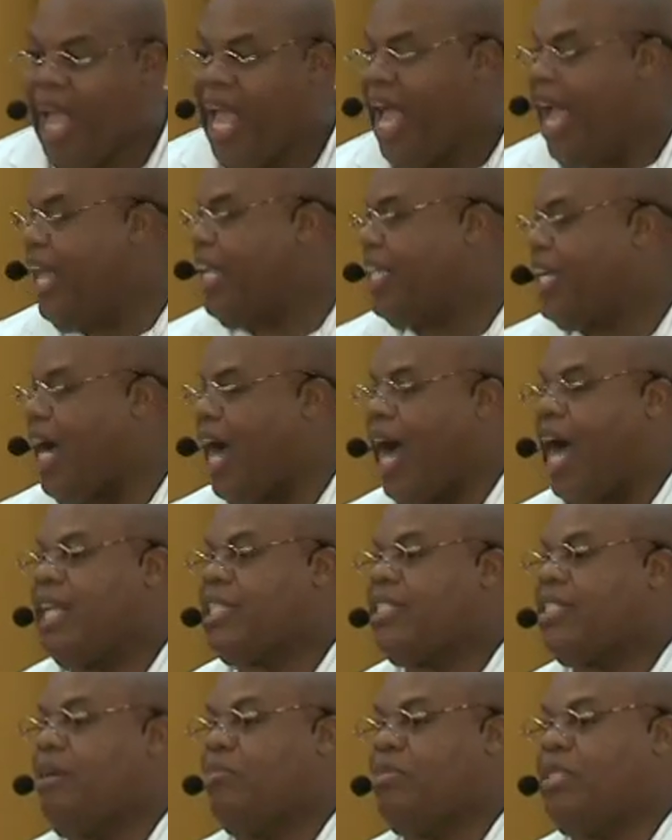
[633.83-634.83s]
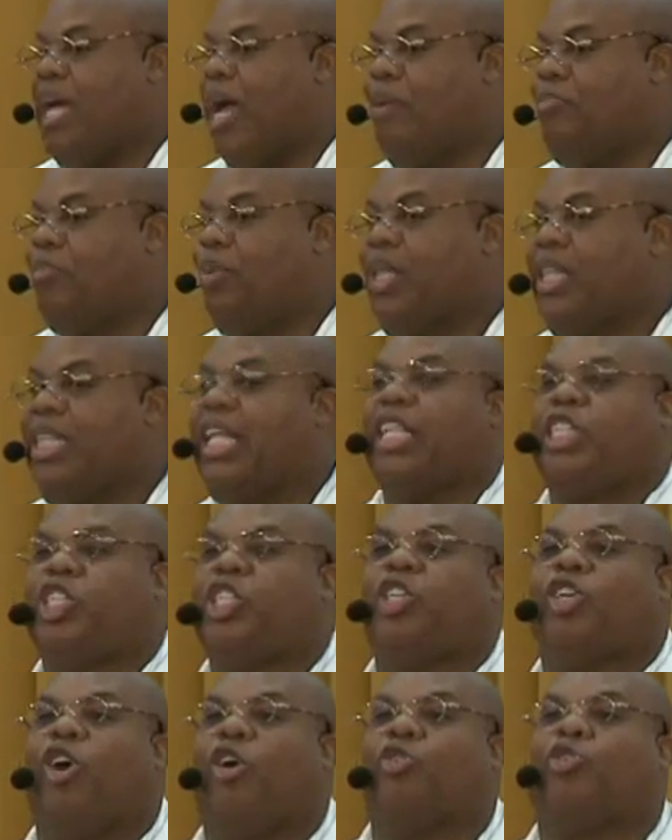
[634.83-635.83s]
And God sometimes will let
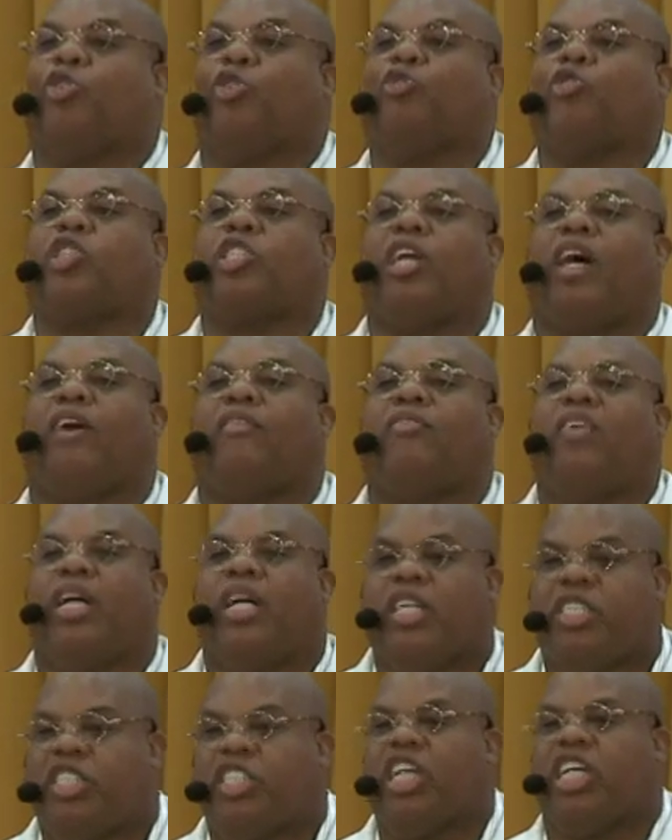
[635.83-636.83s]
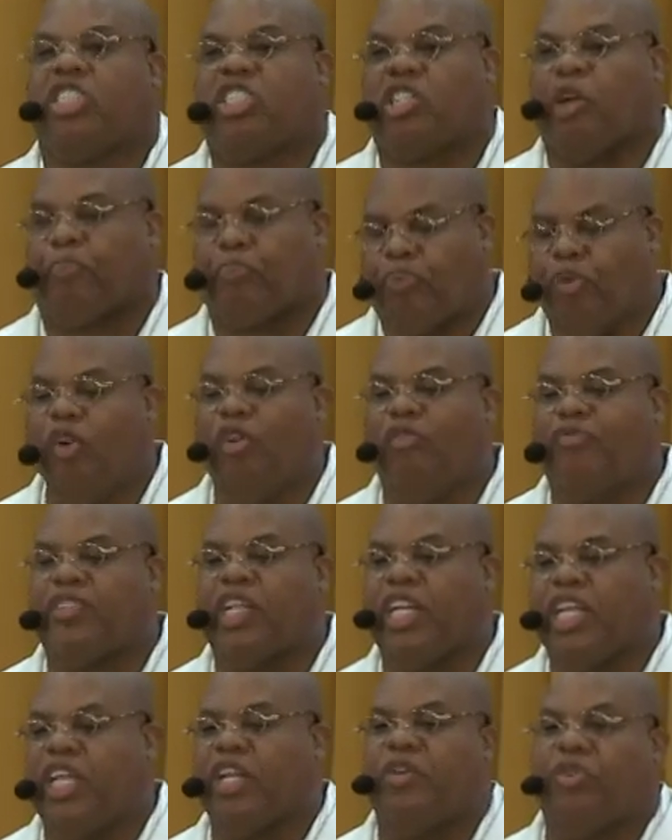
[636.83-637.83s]
you go through stuff just to prove
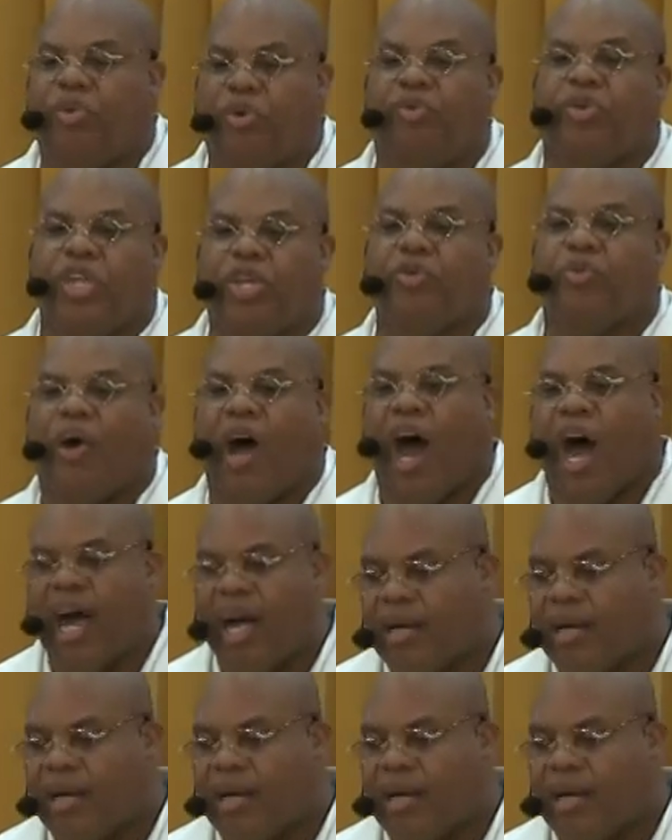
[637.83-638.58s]
to you who you are.